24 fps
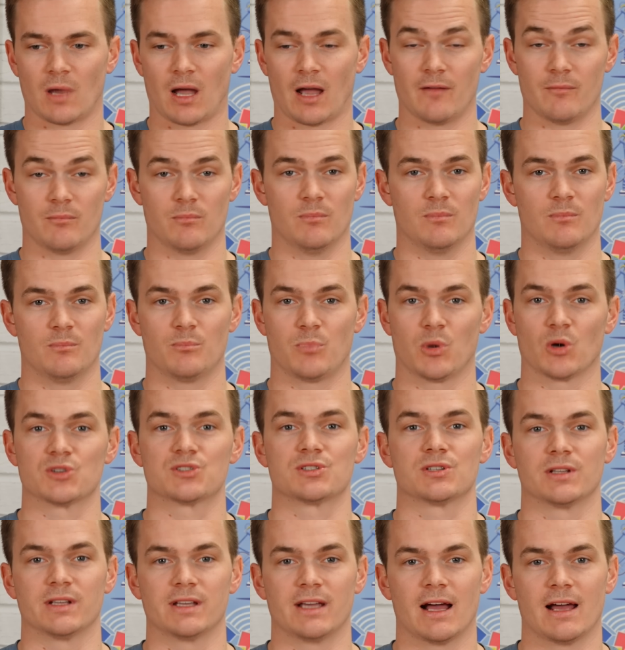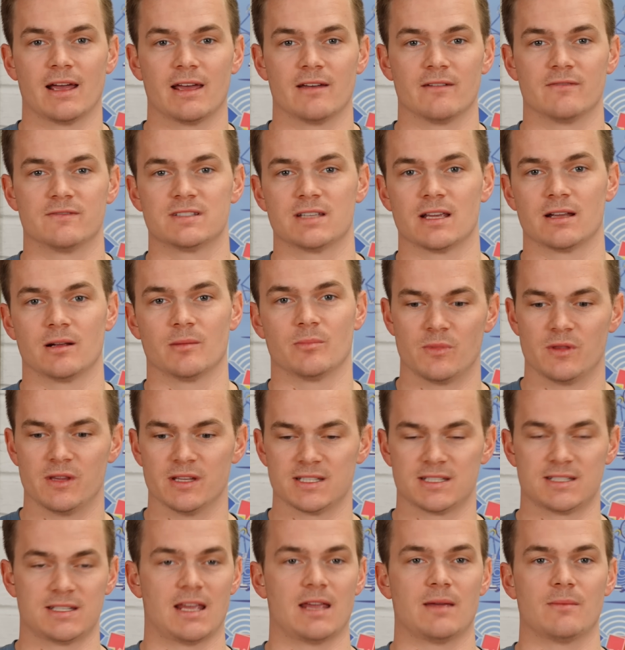I personally have set up the
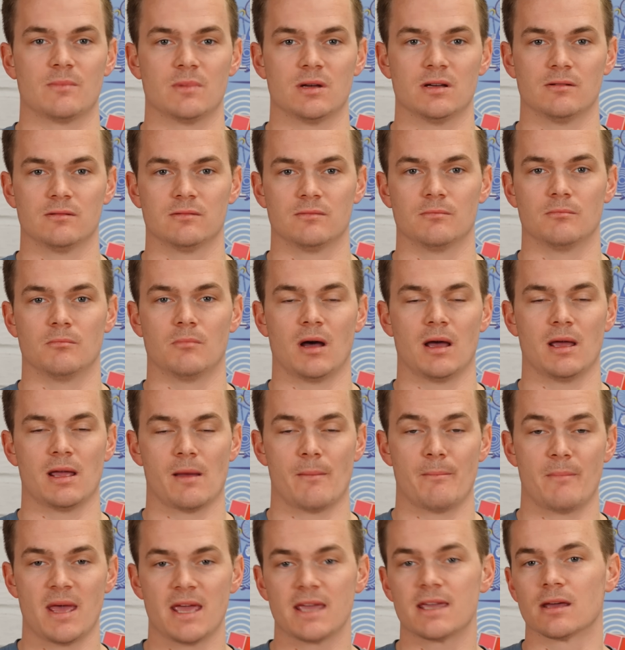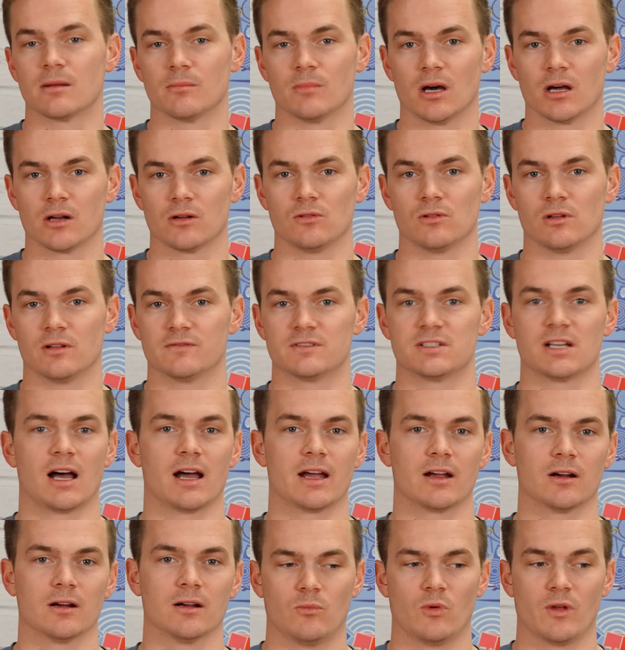same make and model of
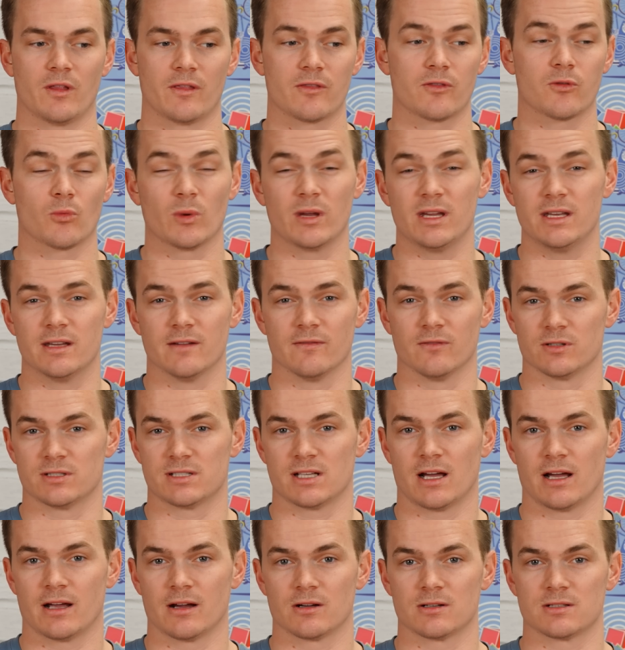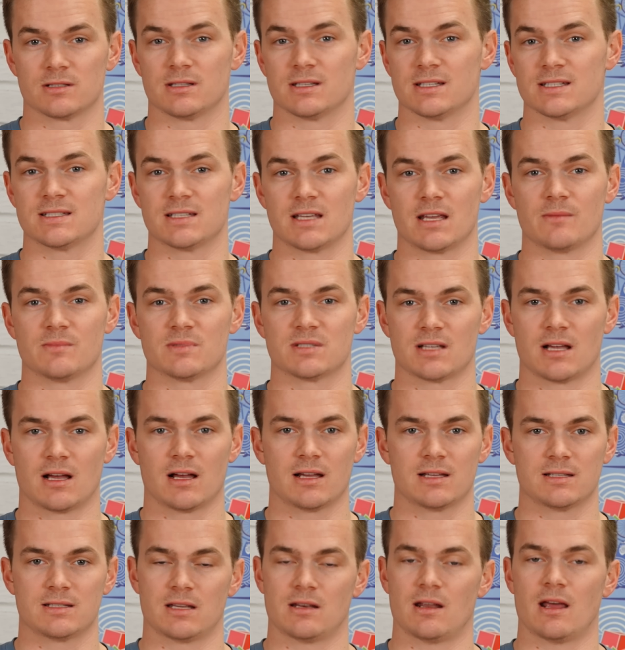tire with 3 different tires in the same
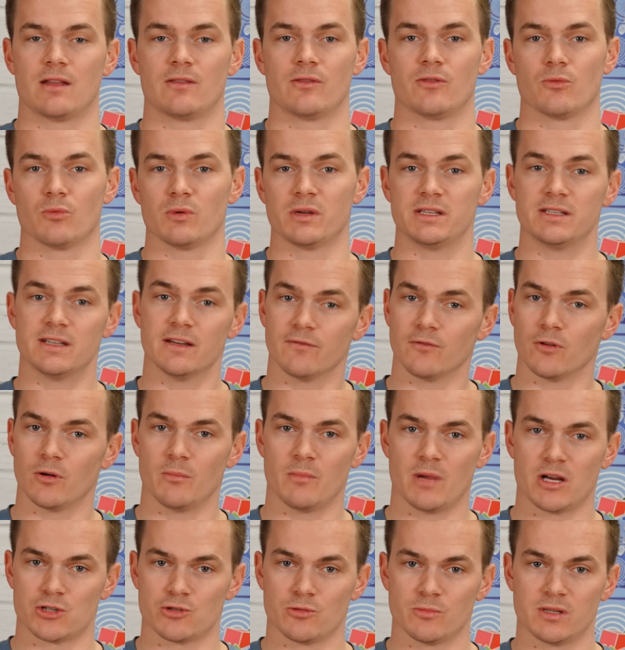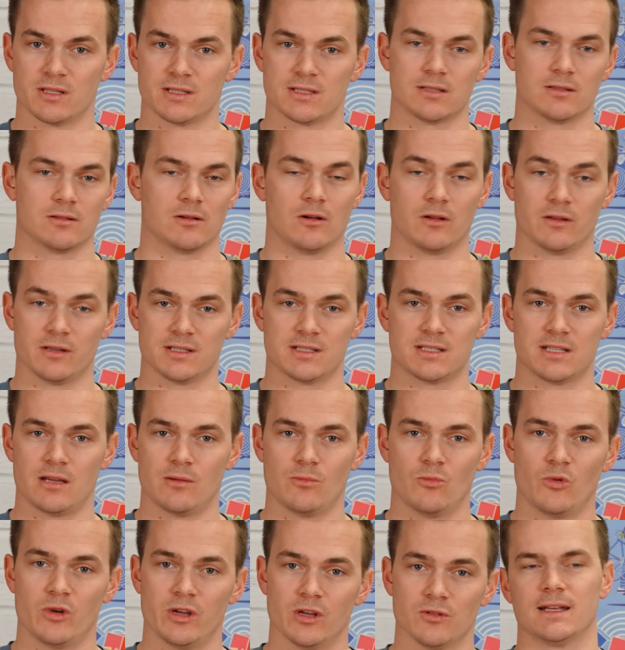size and had 3 different measurements on the same
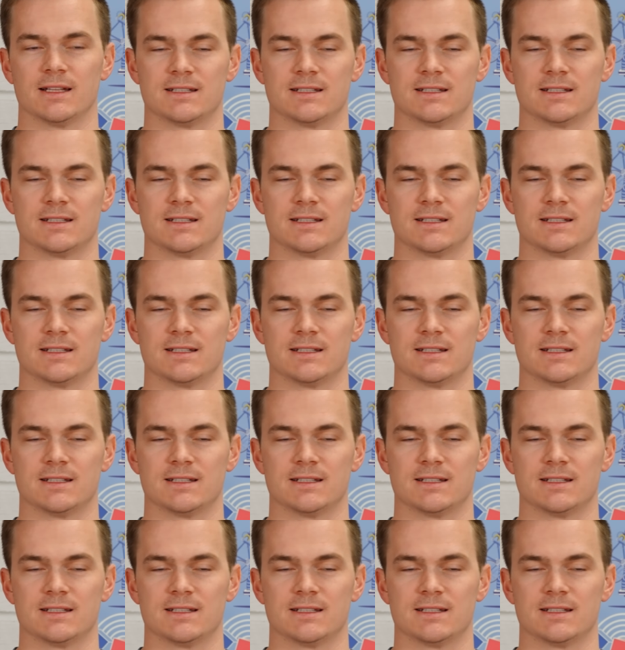wheel.